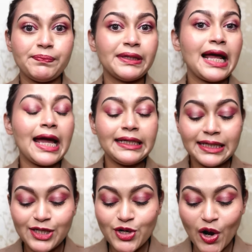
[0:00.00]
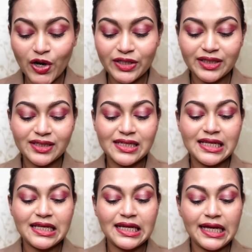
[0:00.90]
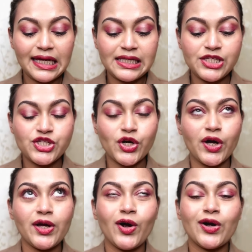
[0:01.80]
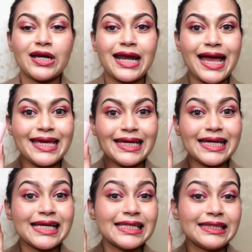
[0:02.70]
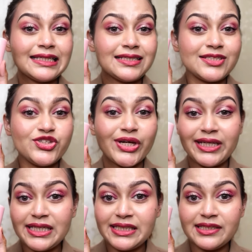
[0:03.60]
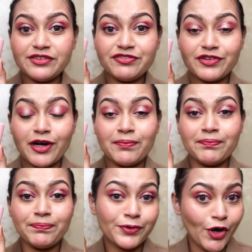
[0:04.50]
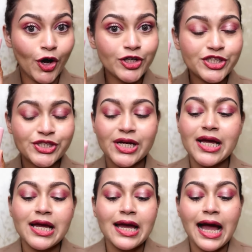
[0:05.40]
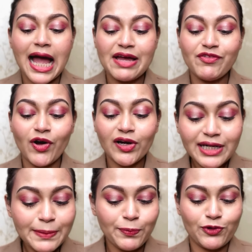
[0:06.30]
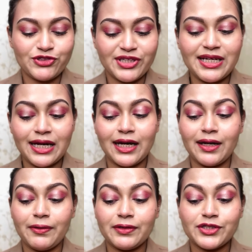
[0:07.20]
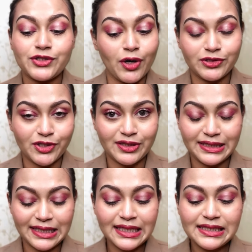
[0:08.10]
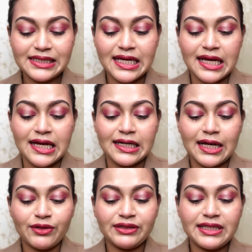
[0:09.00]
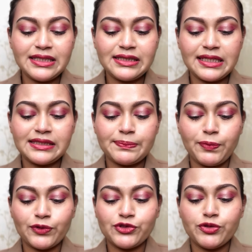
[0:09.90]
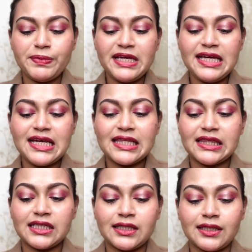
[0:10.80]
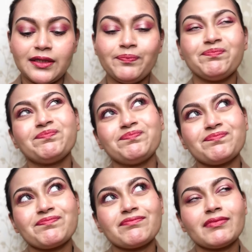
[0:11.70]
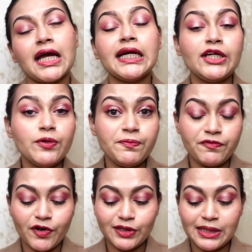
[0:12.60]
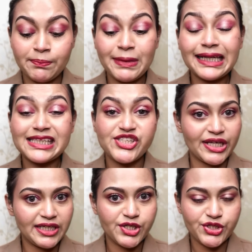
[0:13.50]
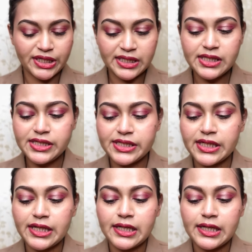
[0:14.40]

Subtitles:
but I did not enjoy or like this jelly tint from Prosh. I have already posted a shots on this. Now this is supposed to be the dupe for the Milk Jelly Tint.